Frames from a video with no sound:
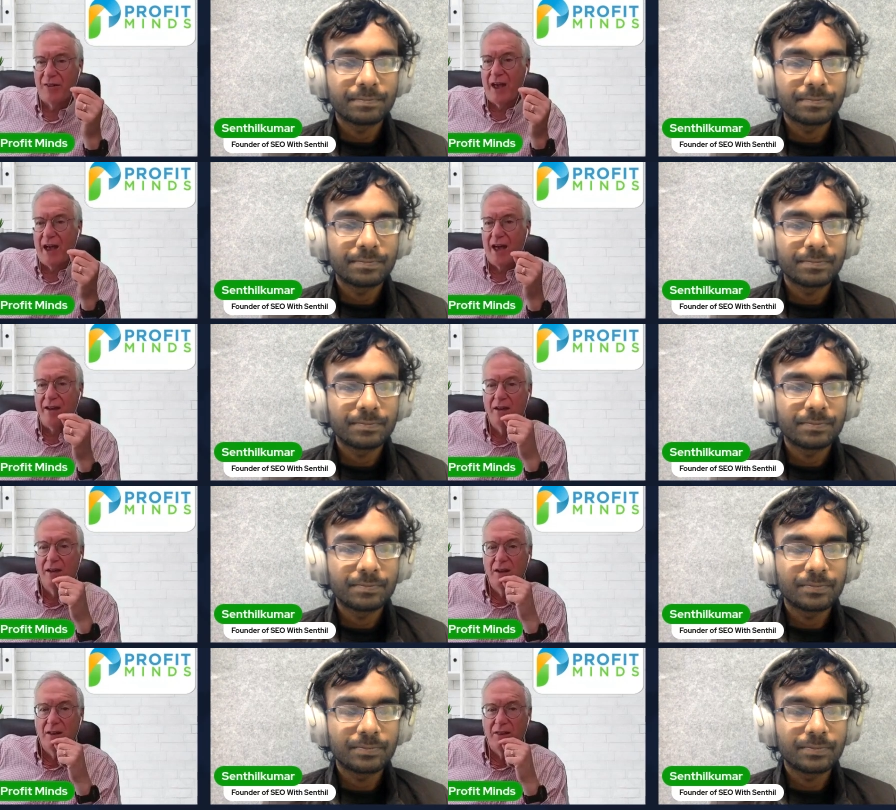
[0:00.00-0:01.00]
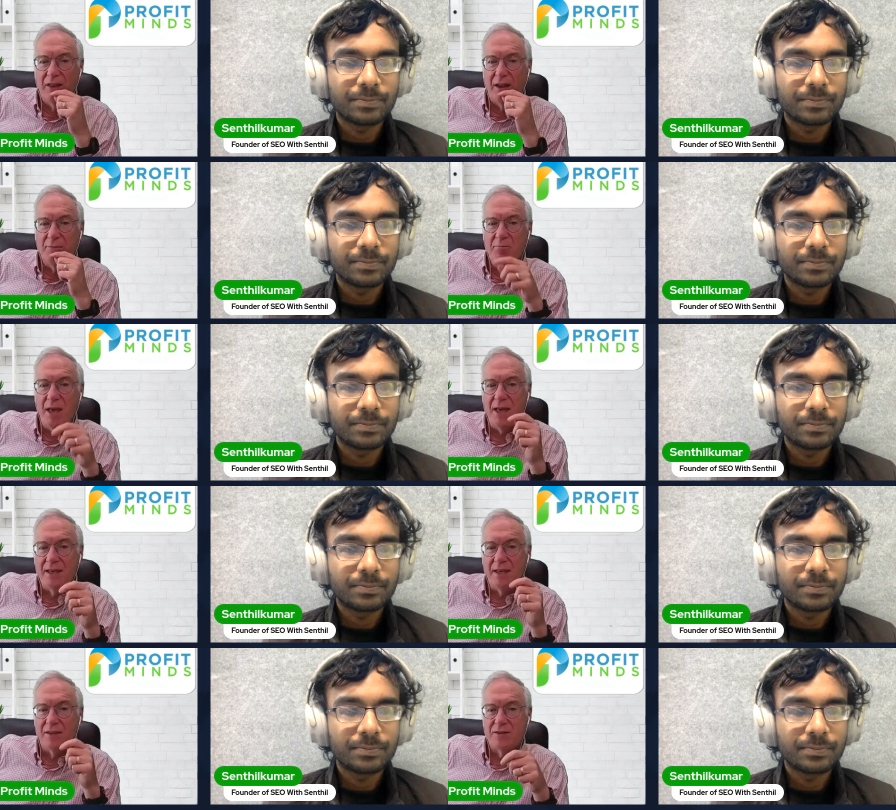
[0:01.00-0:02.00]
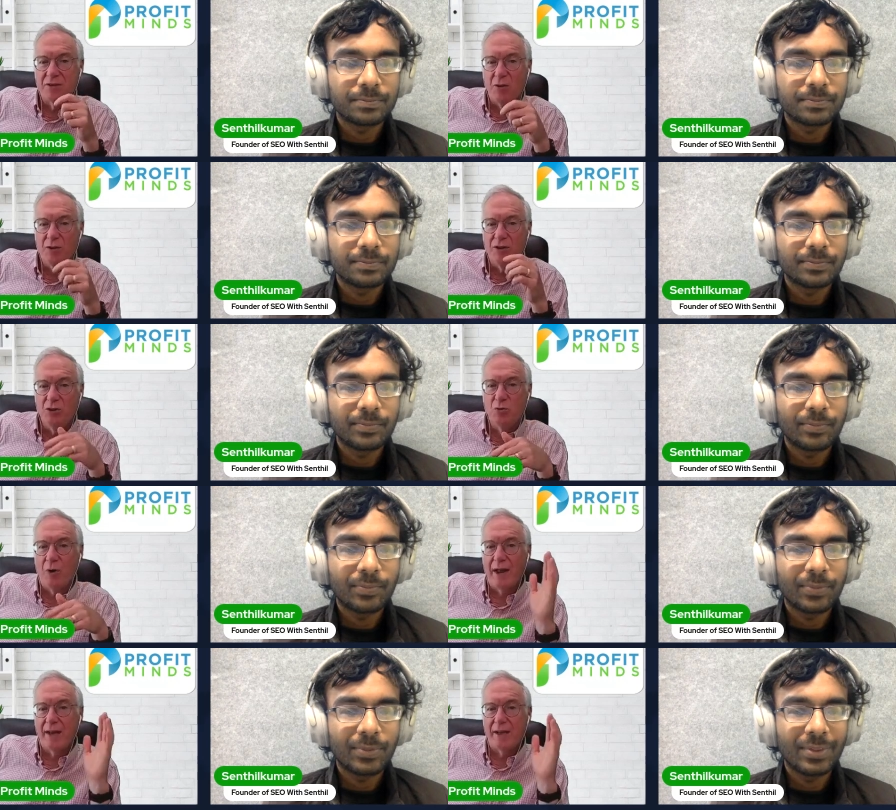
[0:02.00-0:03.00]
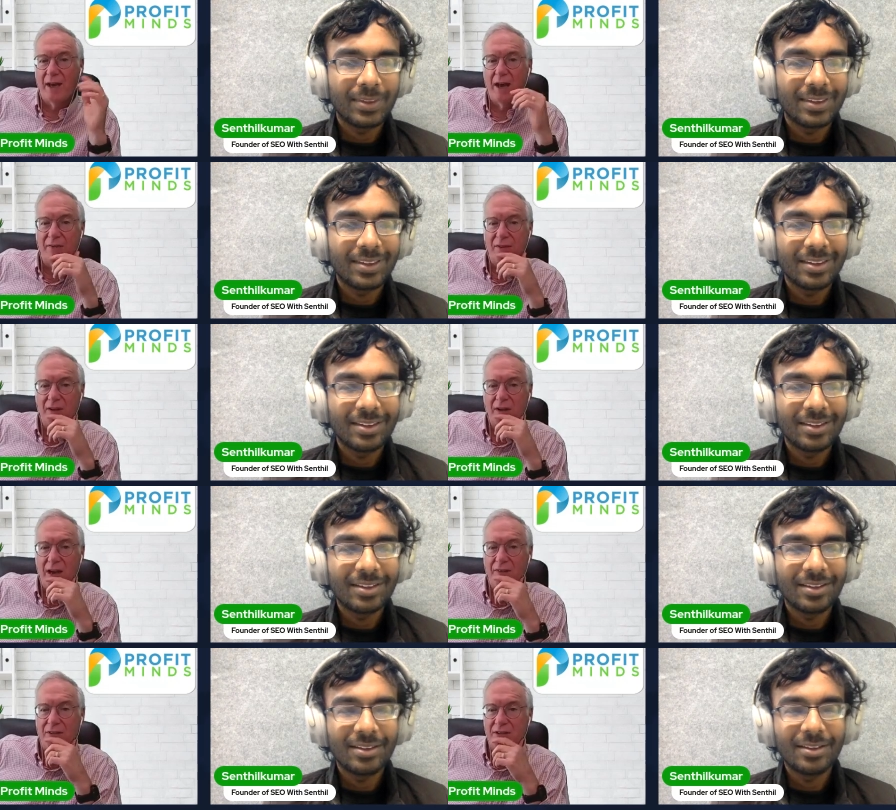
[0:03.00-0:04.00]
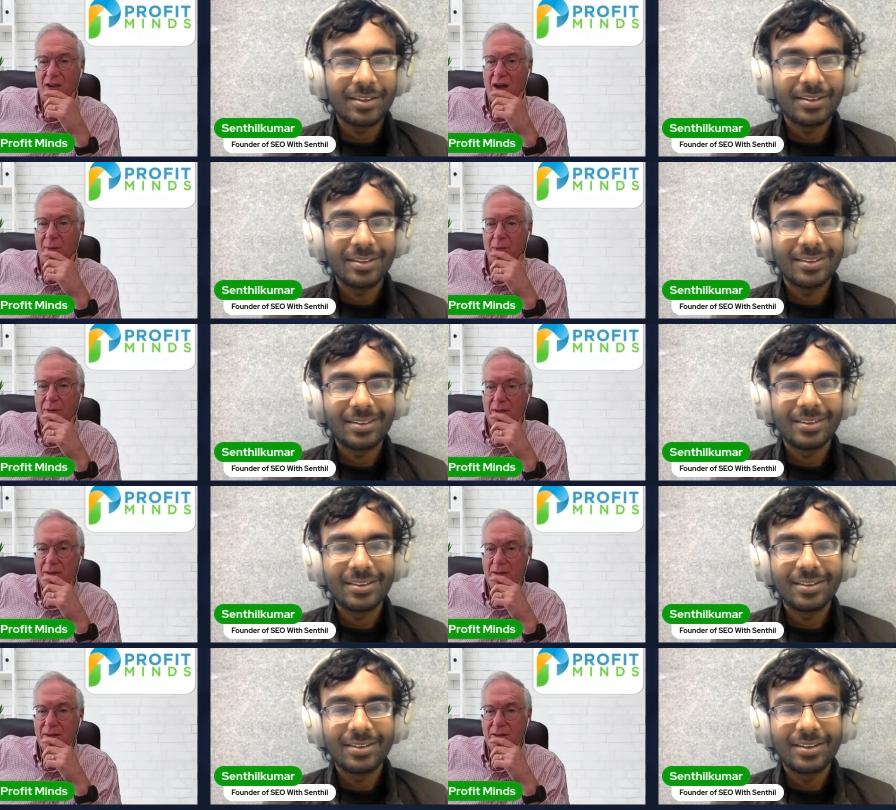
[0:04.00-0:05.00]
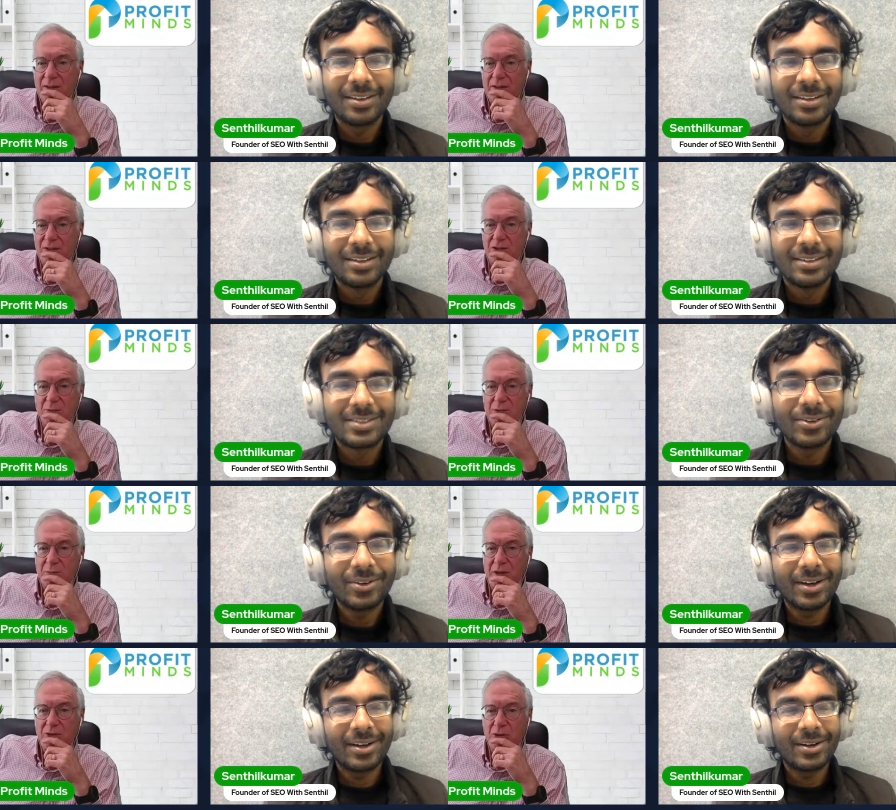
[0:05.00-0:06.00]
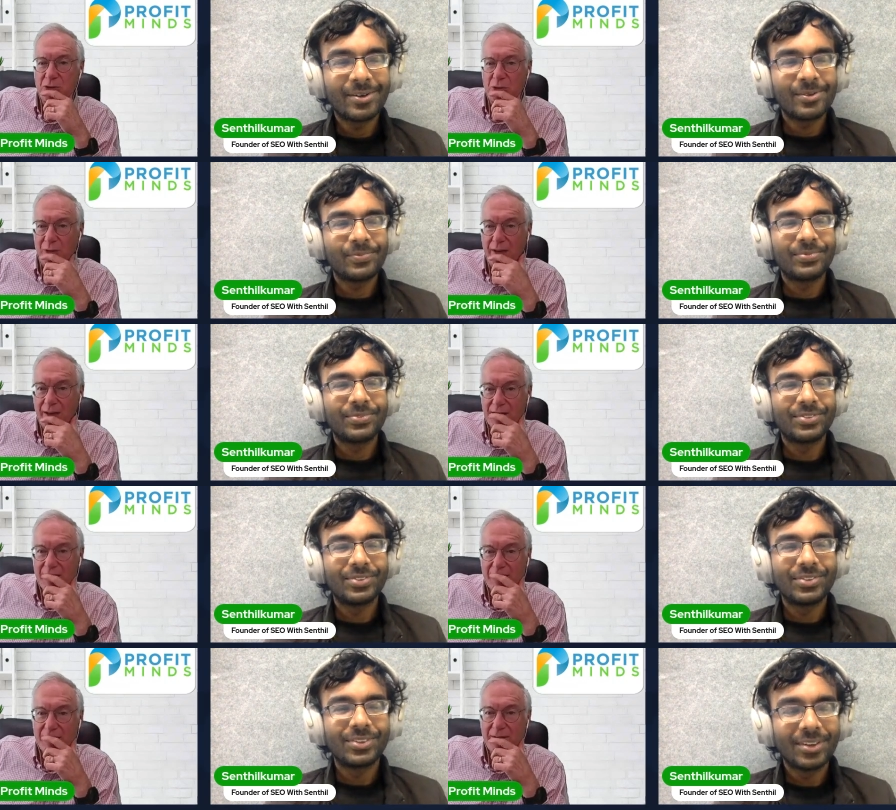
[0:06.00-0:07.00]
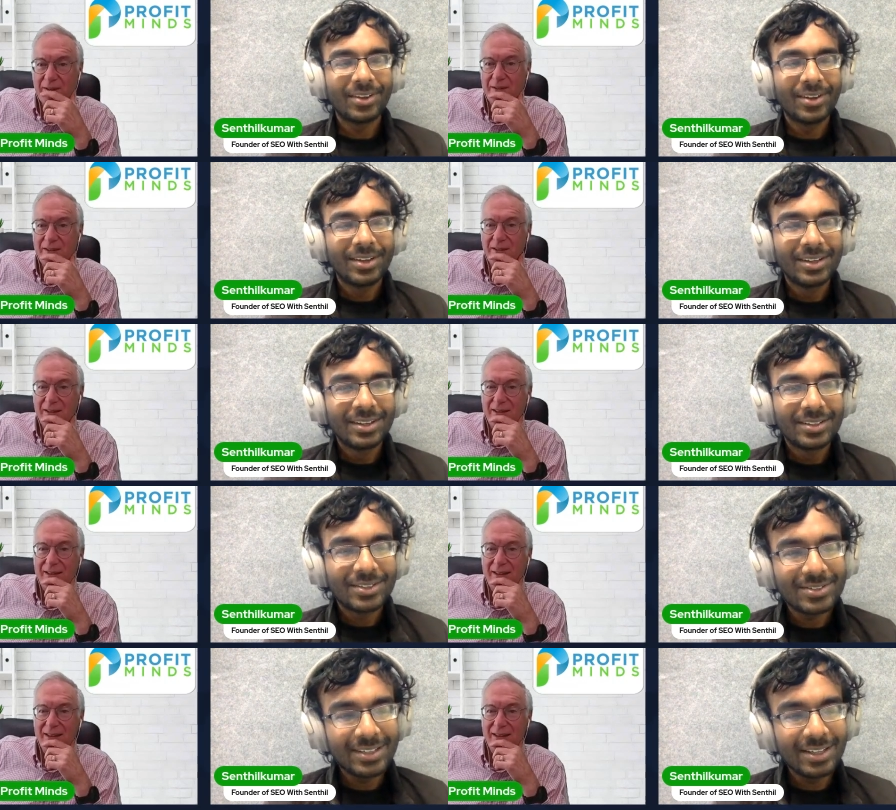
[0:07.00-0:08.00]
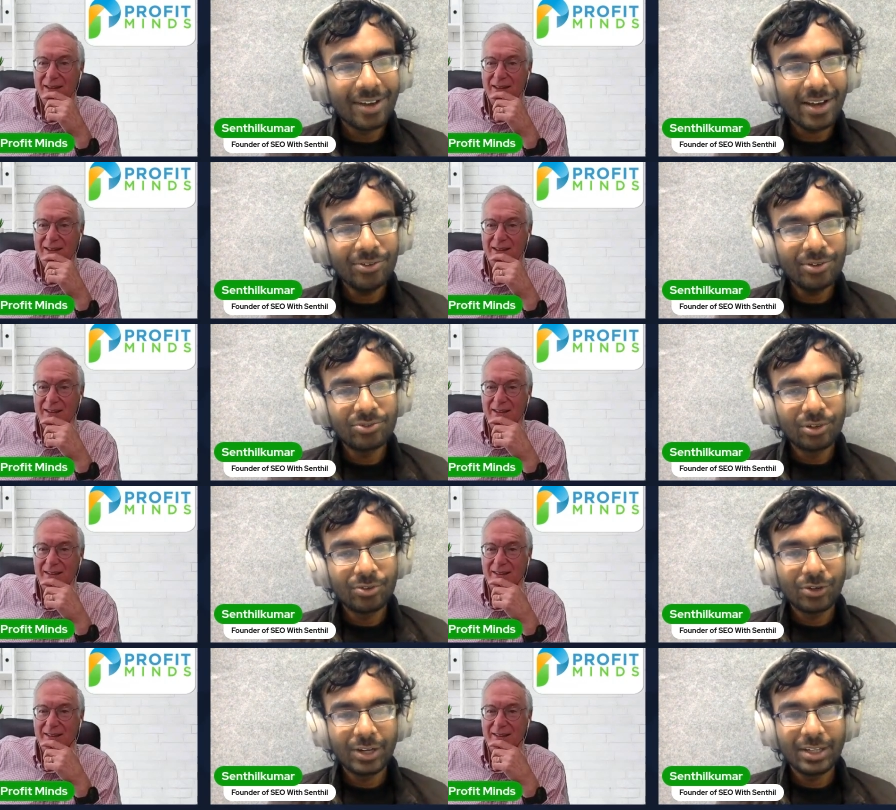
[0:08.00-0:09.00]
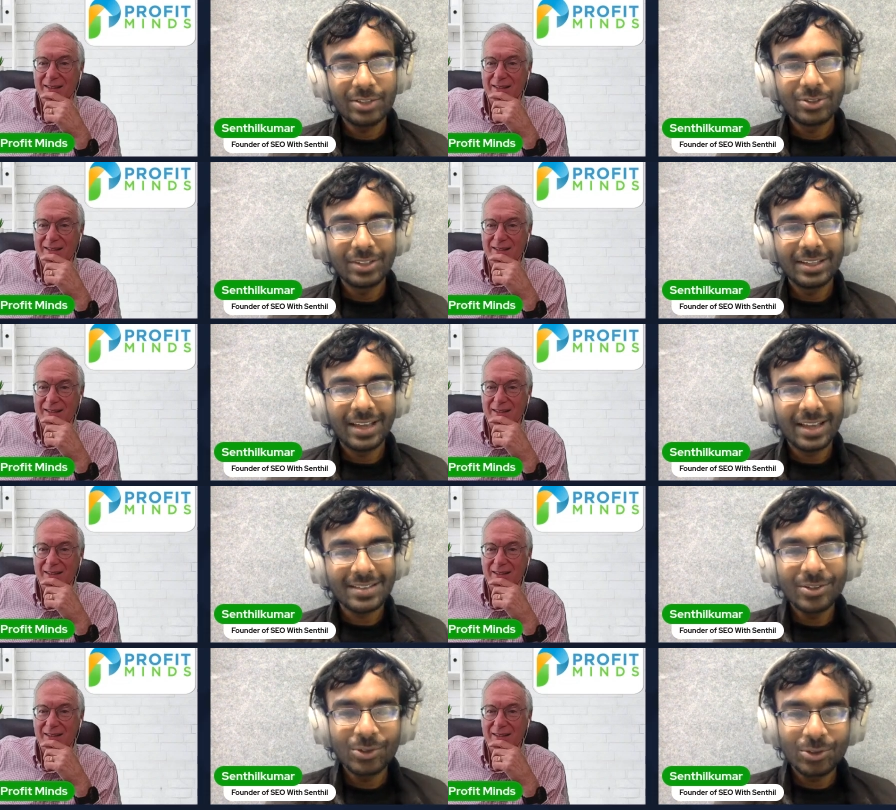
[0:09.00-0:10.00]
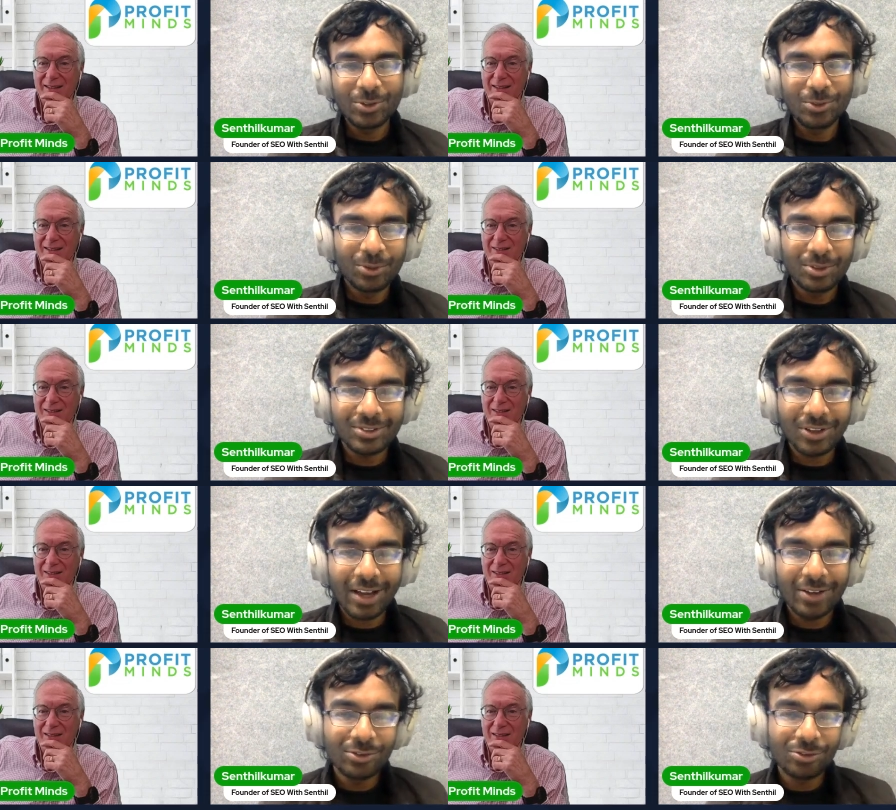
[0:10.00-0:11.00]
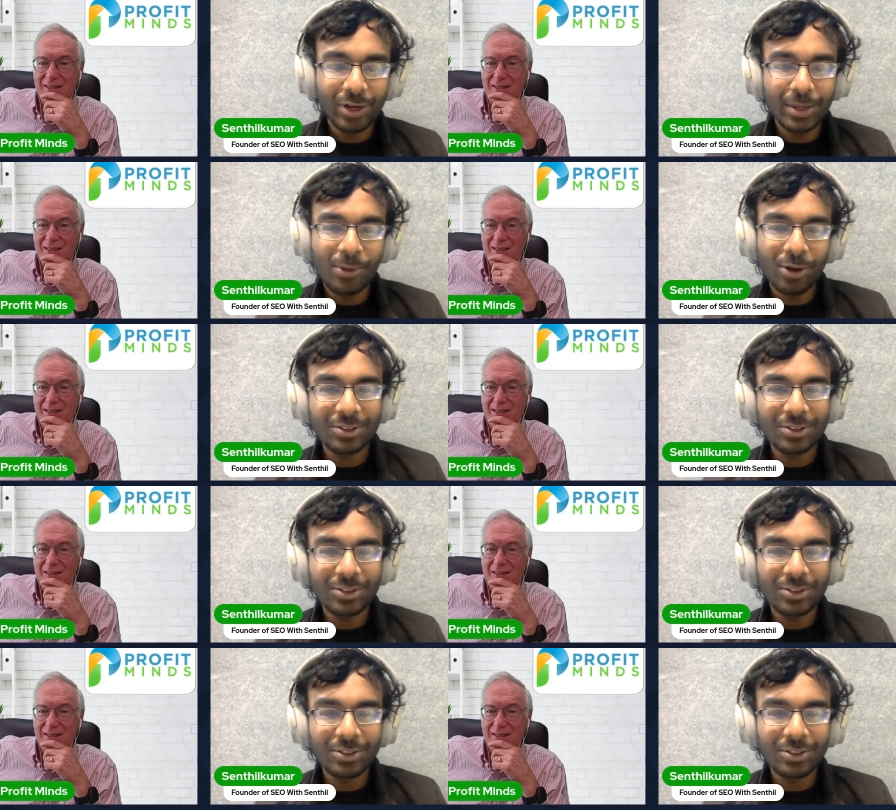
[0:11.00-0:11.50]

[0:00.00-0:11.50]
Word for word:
Speaker 1: that make it so that you rank at the top? Is there some
Speaker 2: special? So Steve, are you referring to the SEO tools, or are you referring